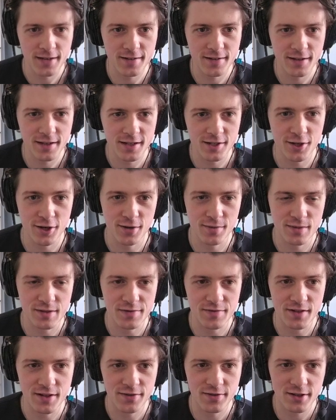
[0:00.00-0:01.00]
in terms of
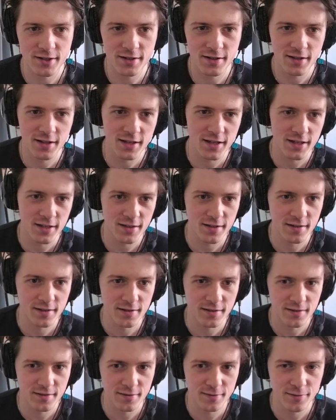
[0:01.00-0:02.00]
difficulty
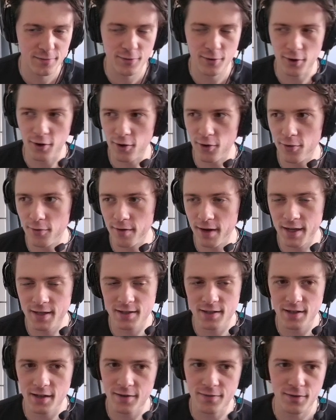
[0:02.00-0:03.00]
for low ranks.
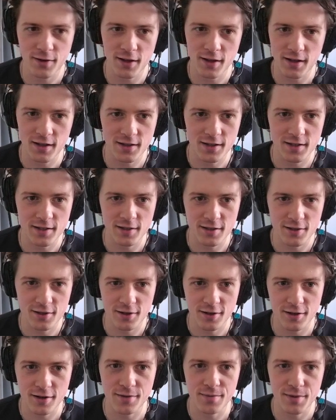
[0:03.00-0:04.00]
I feel like this is
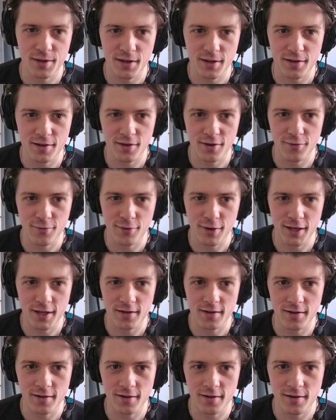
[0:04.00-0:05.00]
gonna be the
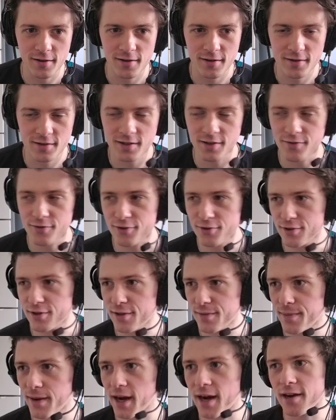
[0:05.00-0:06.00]
real difficulty
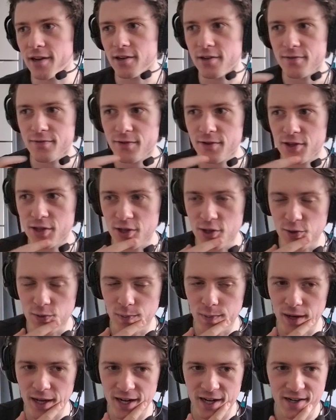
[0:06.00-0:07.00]
barrier for the new
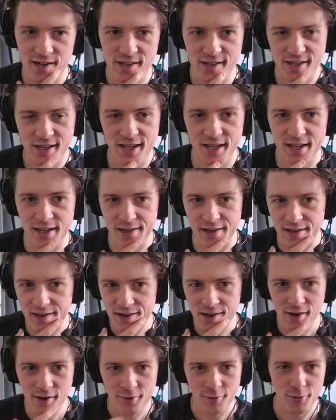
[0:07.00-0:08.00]
players, and
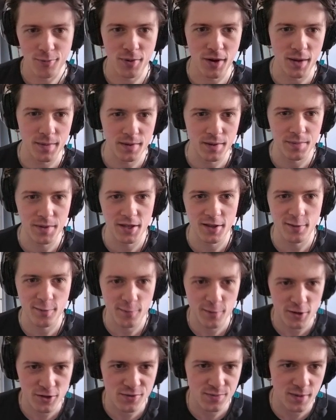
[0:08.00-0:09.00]
will probably be the
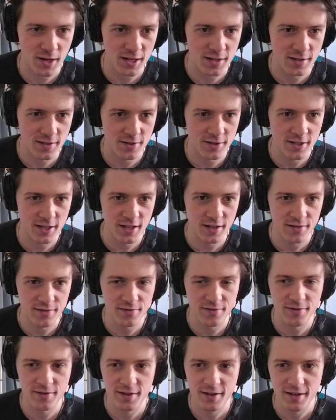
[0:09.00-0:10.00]
first monster to give
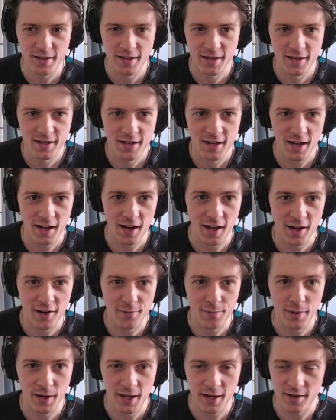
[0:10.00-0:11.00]
a lot of
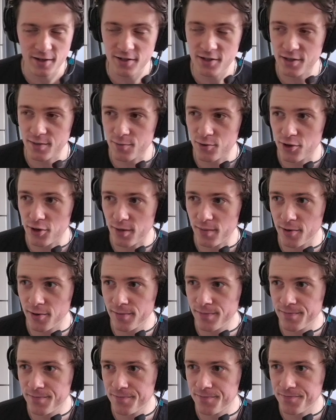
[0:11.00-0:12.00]
players some trouble.
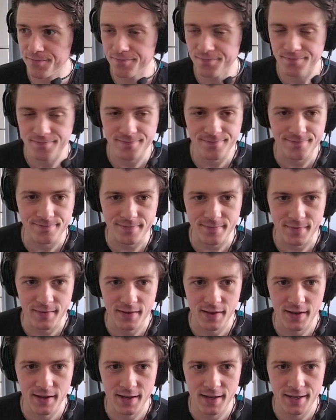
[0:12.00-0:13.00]

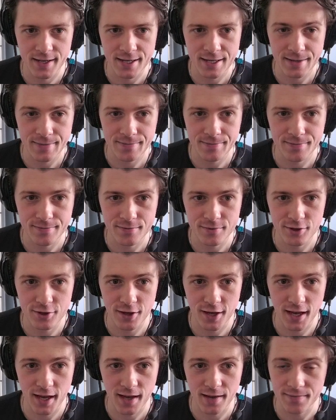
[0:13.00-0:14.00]
So
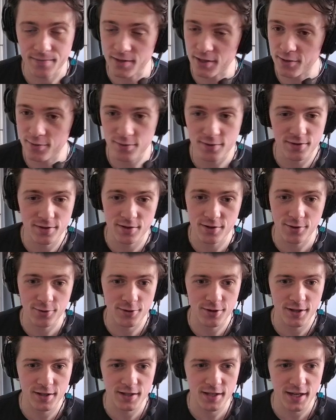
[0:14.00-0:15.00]
yeah, this one's going
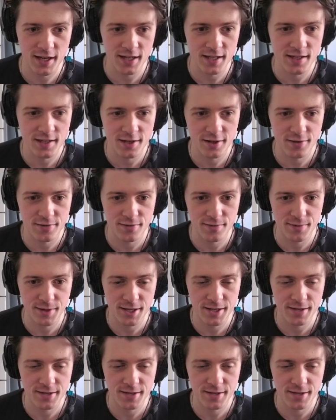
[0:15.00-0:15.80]
into S tier for me.